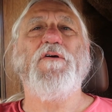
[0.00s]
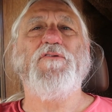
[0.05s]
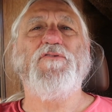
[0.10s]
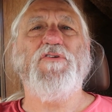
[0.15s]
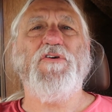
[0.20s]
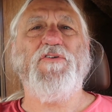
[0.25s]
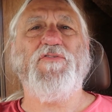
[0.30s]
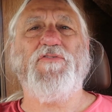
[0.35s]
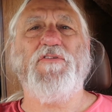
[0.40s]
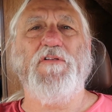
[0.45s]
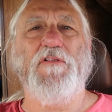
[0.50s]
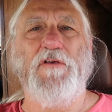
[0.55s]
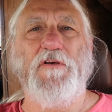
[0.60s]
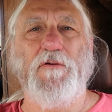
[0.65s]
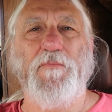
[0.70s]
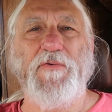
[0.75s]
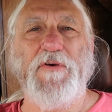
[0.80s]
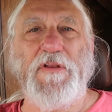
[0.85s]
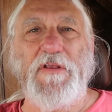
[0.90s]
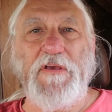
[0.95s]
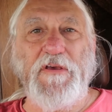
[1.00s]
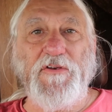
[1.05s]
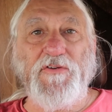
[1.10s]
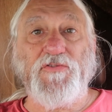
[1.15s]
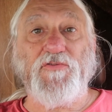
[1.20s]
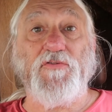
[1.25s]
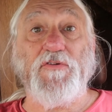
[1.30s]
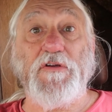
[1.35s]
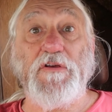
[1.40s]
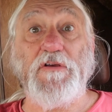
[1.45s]
Just a little bit of
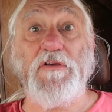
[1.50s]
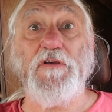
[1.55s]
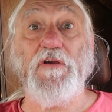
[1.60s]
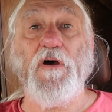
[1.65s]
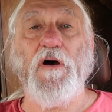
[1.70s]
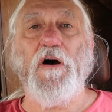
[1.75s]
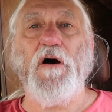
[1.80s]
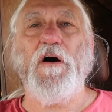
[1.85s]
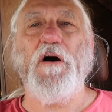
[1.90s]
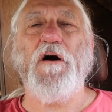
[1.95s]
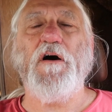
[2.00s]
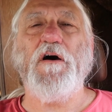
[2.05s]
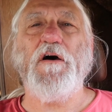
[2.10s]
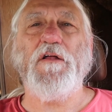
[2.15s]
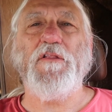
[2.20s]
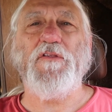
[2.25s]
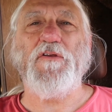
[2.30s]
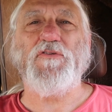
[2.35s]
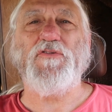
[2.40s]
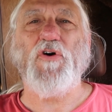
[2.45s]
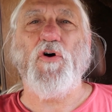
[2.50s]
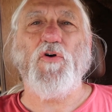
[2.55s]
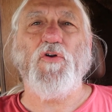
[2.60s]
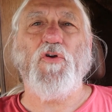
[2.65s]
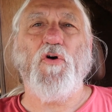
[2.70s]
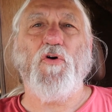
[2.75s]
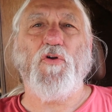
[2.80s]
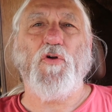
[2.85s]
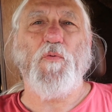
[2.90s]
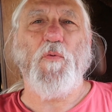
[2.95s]
history on the
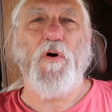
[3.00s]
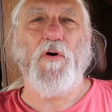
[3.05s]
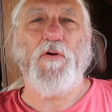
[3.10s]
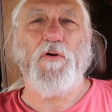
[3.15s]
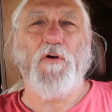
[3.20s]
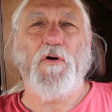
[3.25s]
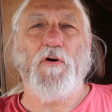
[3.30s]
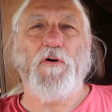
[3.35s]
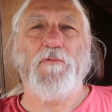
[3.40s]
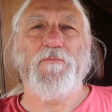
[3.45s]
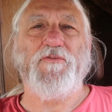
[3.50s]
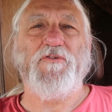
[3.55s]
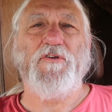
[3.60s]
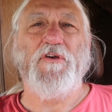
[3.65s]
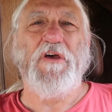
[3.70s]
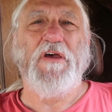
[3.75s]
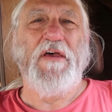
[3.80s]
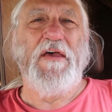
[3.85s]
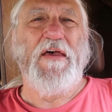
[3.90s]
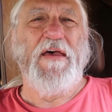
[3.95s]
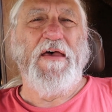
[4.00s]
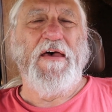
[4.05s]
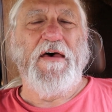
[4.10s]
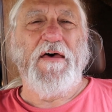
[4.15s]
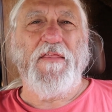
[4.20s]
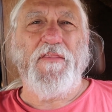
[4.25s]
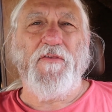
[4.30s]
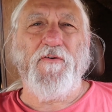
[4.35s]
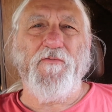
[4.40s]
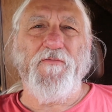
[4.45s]
Toyota motorhomes.
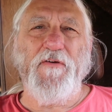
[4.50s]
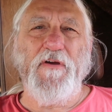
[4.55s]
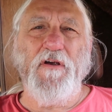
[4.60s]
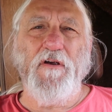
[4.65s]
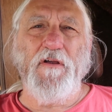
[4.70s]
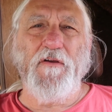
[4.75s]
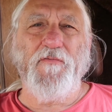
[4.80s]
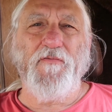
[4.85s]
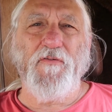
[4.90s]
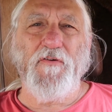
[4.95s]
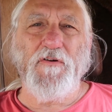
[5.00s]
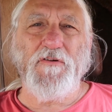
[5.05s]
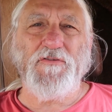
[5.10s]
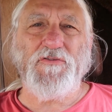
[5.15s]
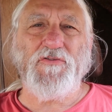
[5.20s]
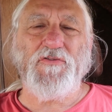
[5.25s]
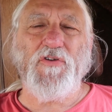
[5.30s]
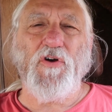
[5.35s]
The very first